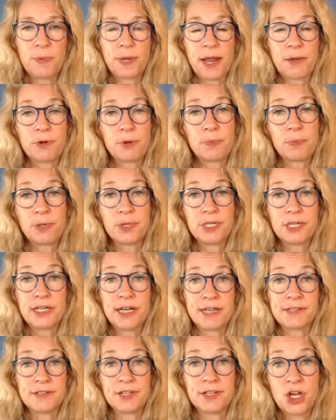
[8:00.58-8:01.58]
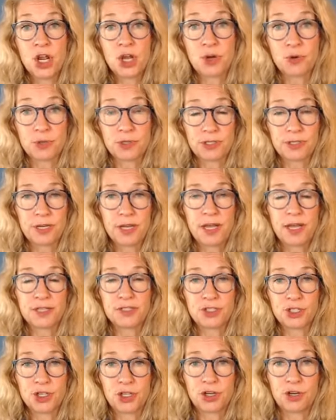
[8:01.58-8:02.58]
but I would put it as a note,
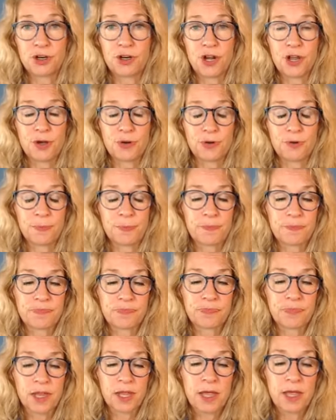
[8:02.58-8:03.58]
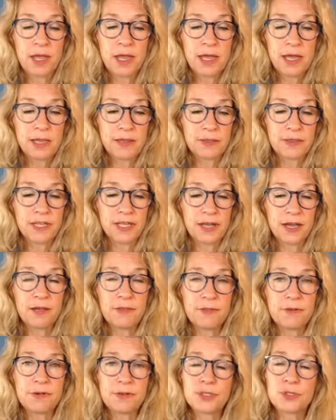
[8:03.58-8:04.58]
a secure note. The
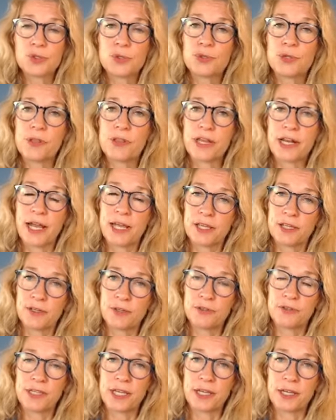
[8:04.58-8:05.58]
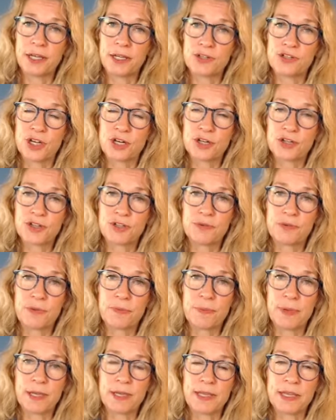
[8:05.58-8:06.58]
other tool that I use in conjunction
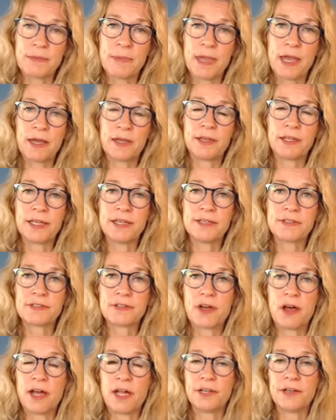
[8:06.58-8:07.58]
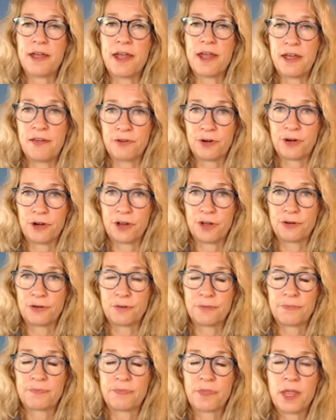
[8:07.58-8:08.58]
with my email is called Evernote.
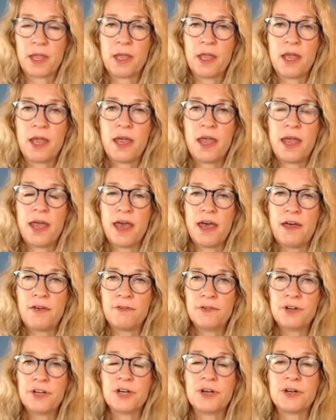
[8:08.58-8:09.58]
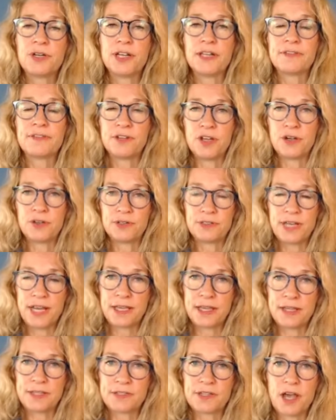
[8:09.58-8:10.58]
Evernote is a
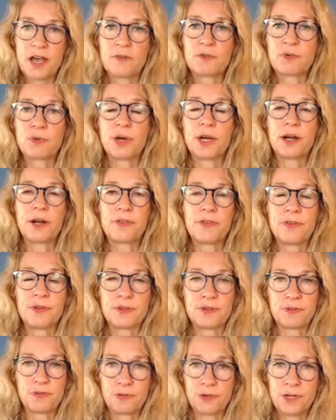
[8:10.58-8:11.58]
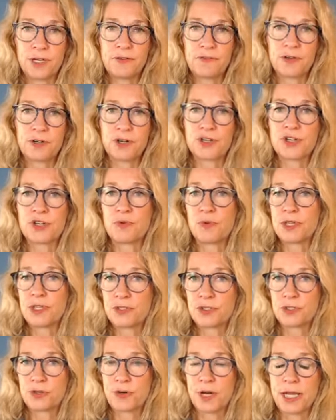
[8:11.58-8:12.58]
note-taking software. There's a free version,
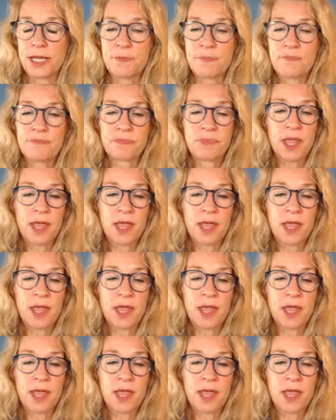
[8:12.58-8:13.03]
which is great.